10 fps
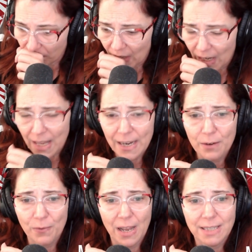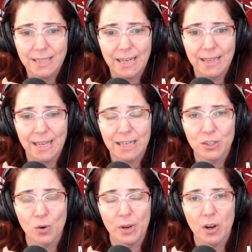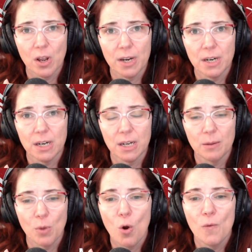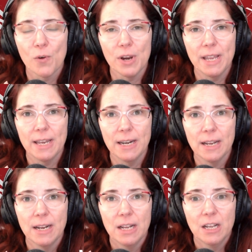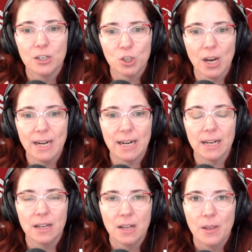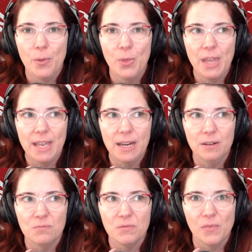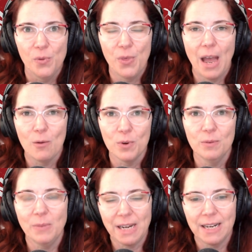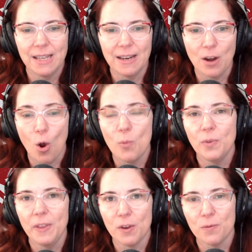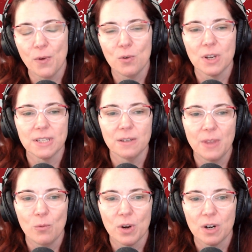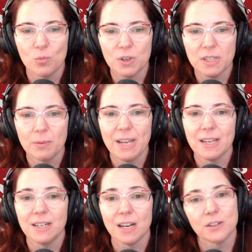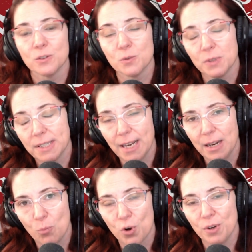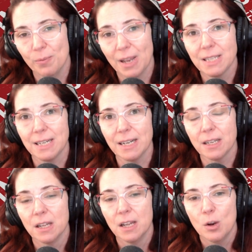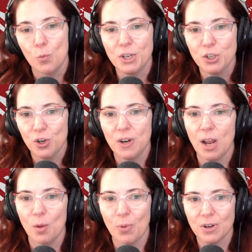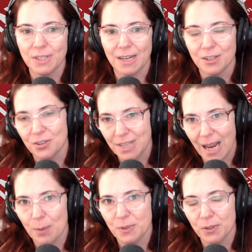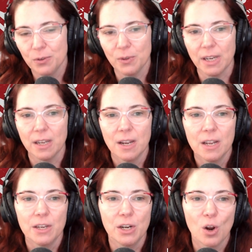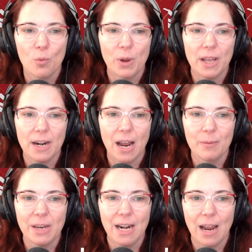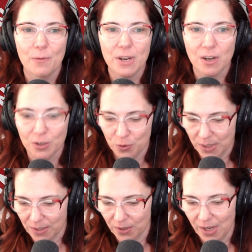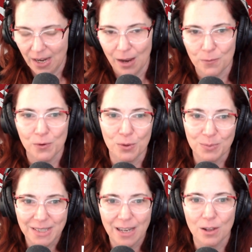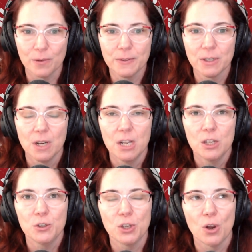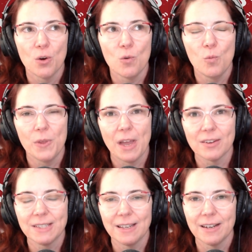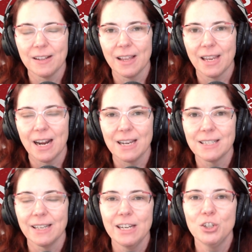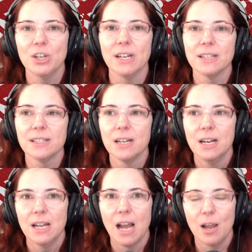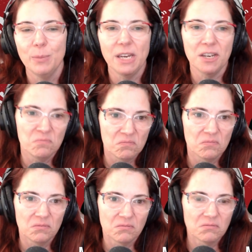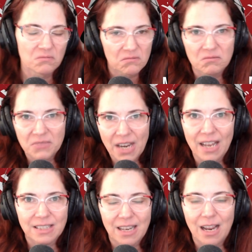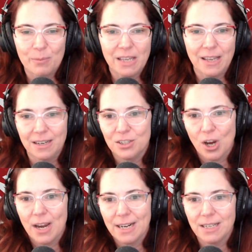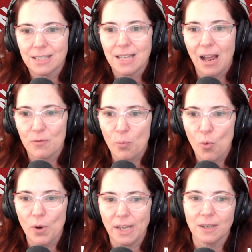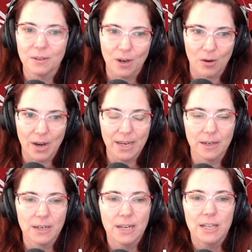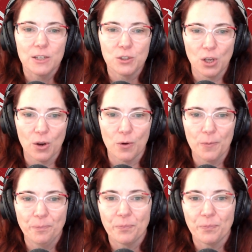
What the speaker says: and invest in things going on over in China, then that would mean that hopefully their focus, if they wanted more semiconductors, would stay more domestic, which could help our sectors. Absolutely. But I mean, every country is looking out for themselves. So without sounding like an isolationist, I mean, yes, I mean, China does have a point. All right. So